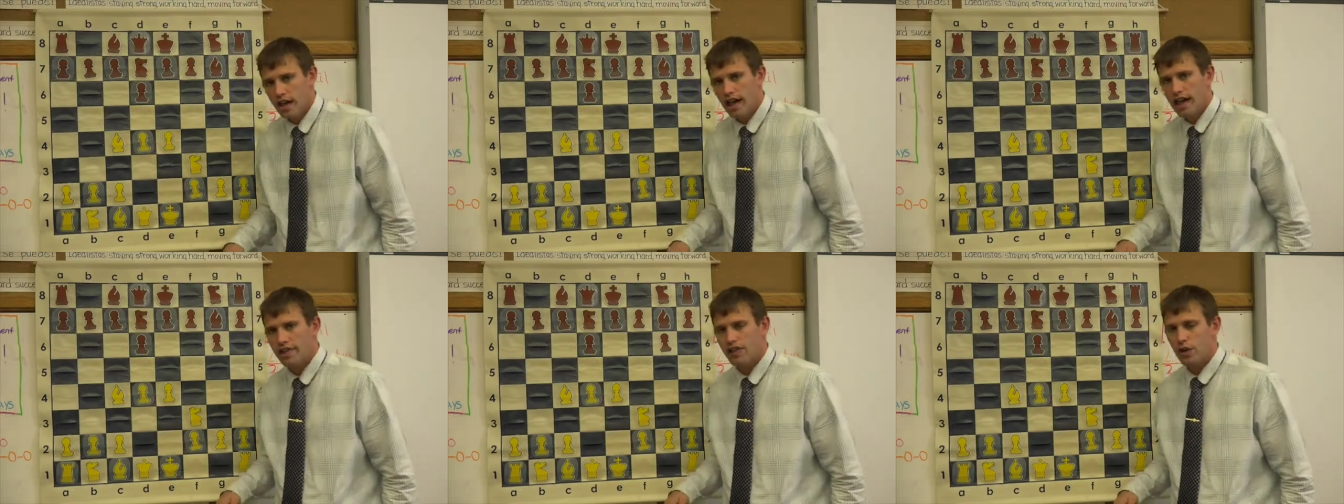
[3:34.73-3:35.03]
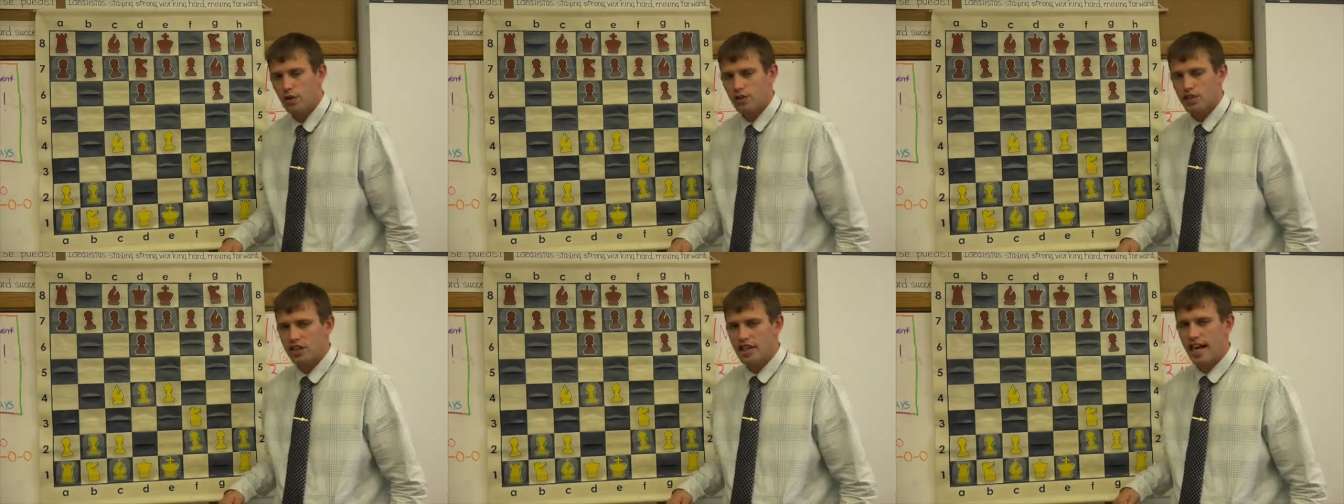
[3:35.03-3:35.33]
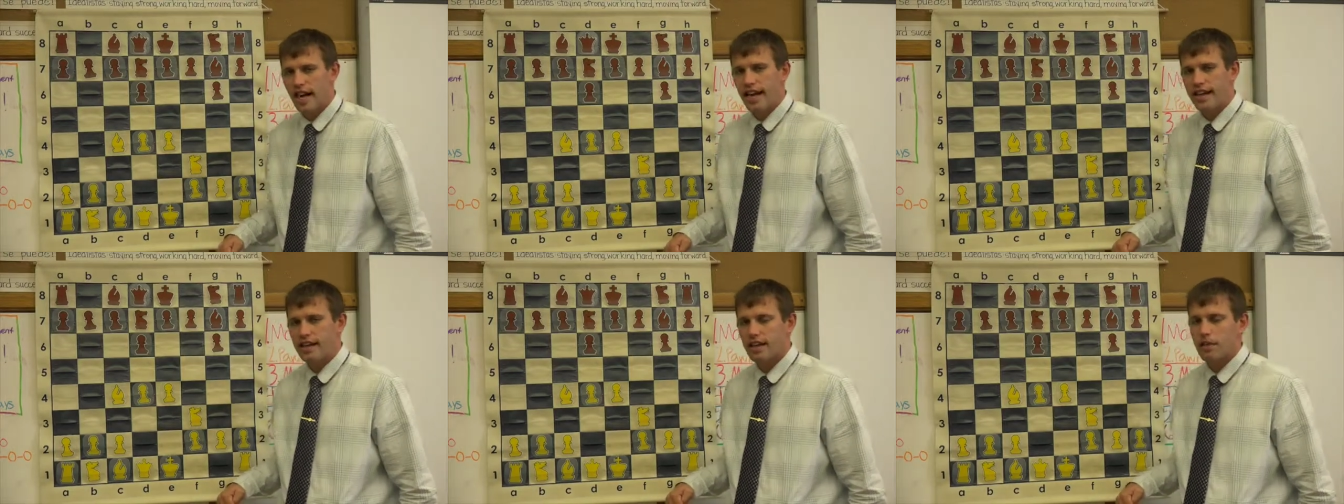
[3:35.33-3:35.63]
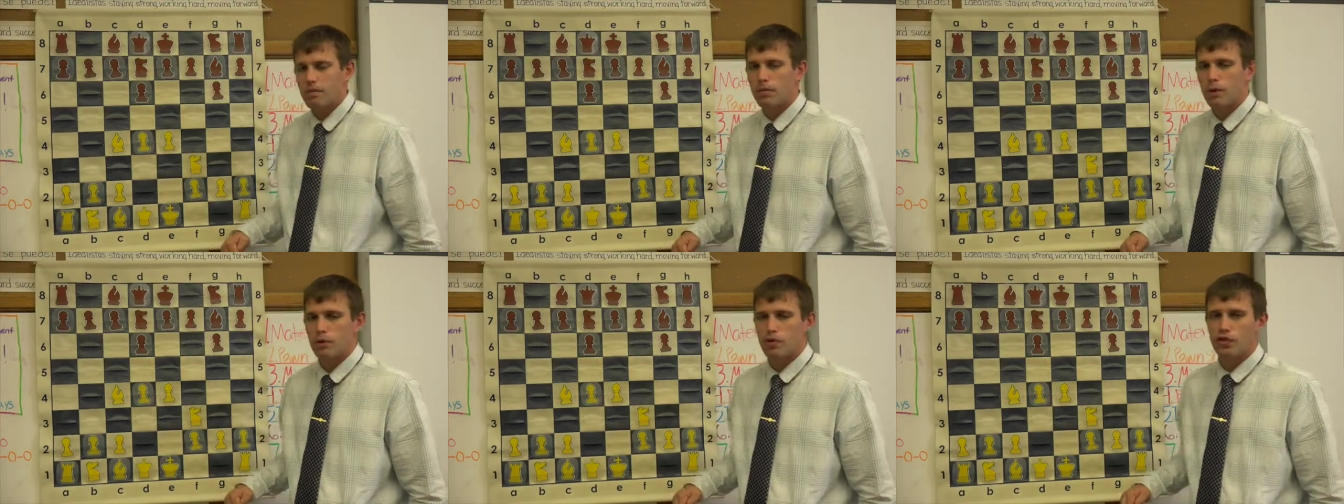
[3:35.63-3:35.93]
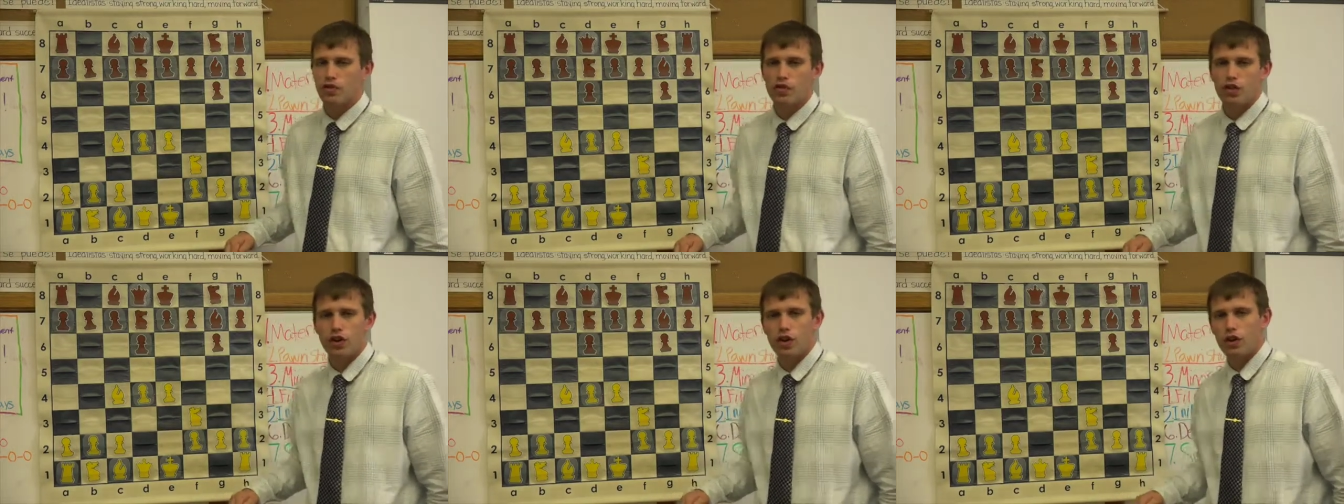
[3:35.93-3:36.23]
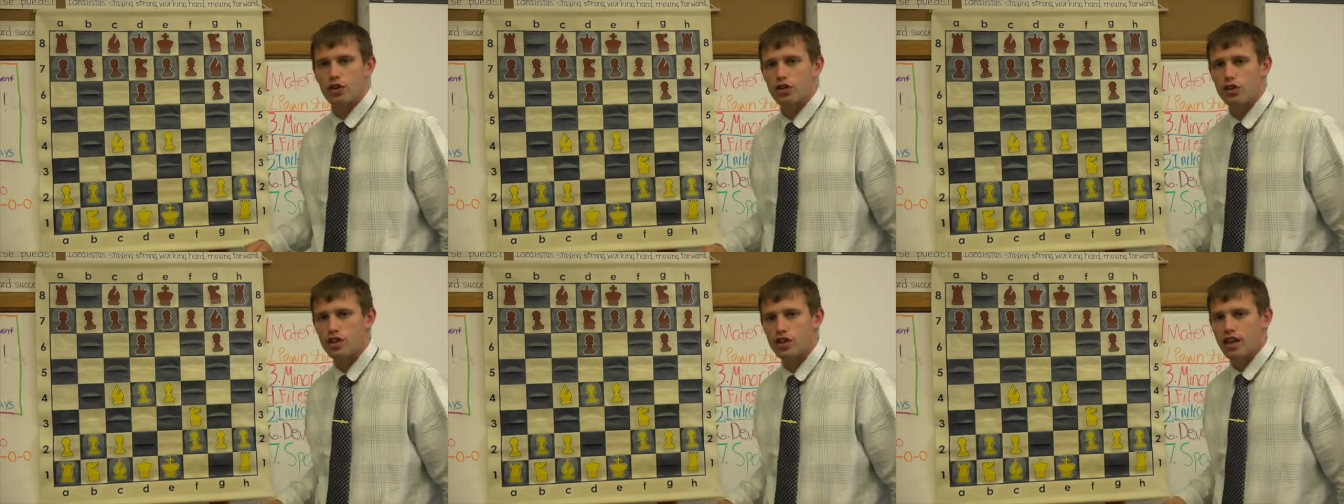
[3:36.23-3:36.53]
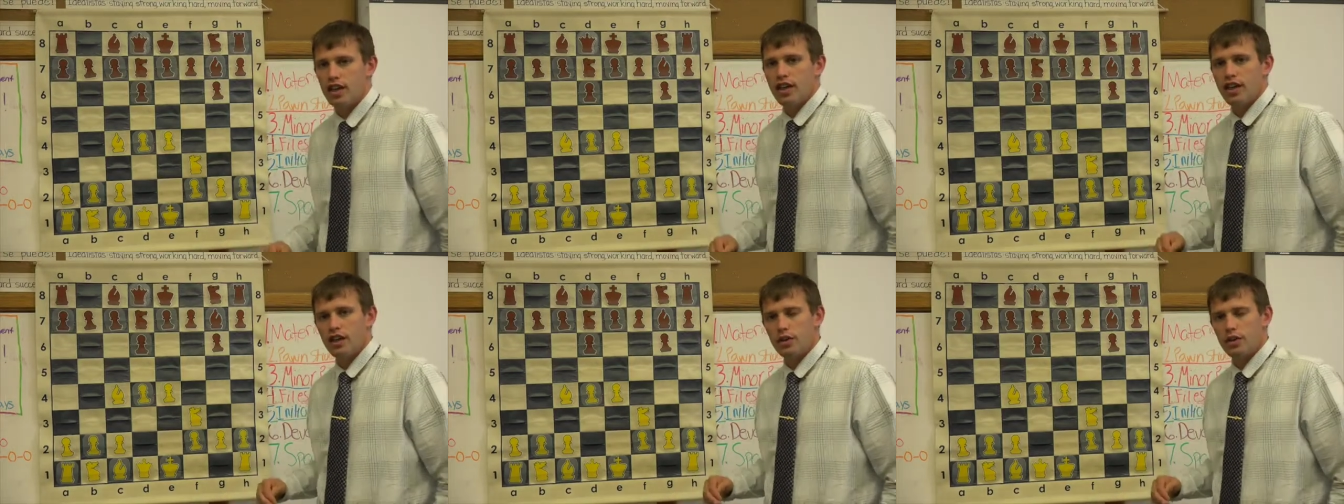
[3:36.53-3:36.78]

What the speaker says: and those attacking moves first.